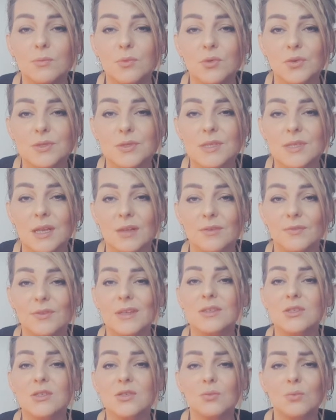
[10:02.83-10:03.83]
yourself
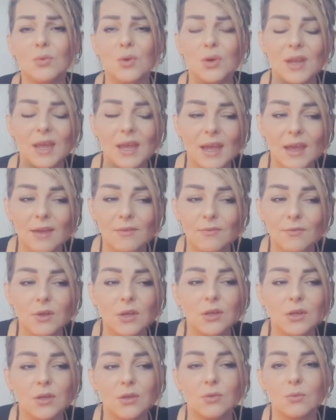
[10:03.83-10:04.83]
into whatever
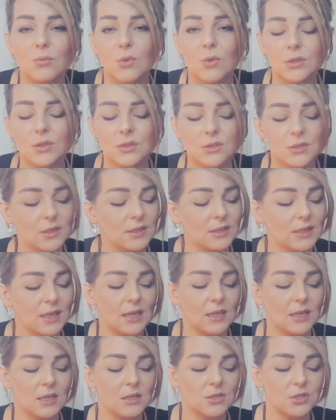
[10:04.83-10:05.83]
you want and the
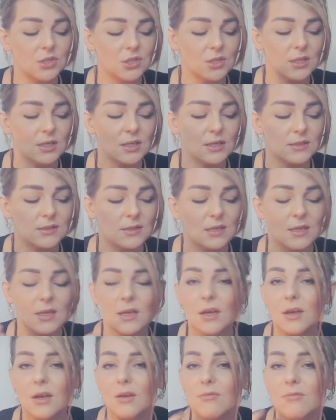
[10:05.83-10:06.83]
energies
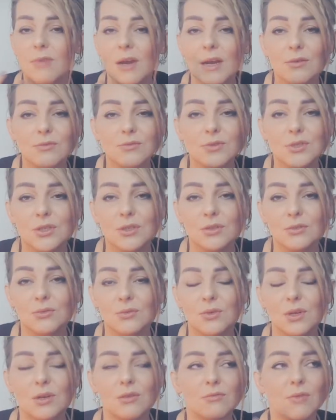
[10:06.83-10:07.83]
around
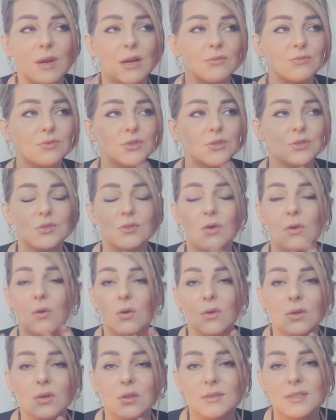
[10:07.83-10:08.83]
you, around us
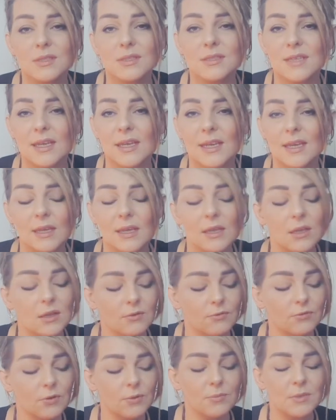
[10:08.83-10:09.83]
all today
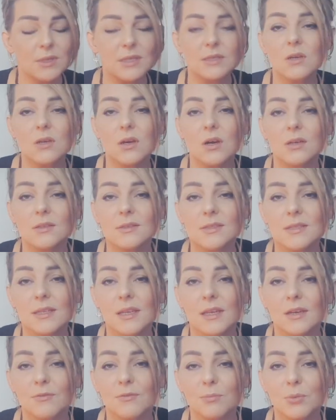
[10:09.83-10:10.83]
from these cards that
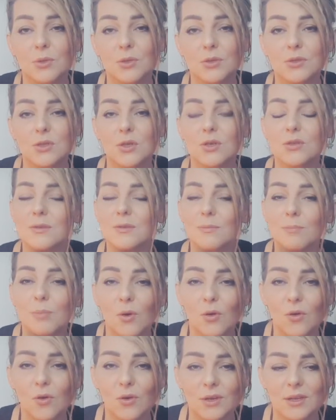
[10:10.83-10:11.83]
I've pulled are
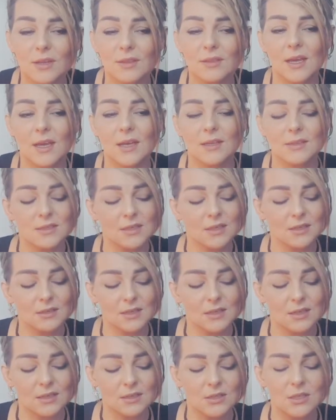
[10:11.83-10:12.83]
supporting that
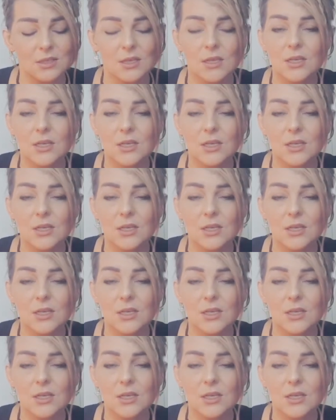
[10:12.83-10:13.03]
and, and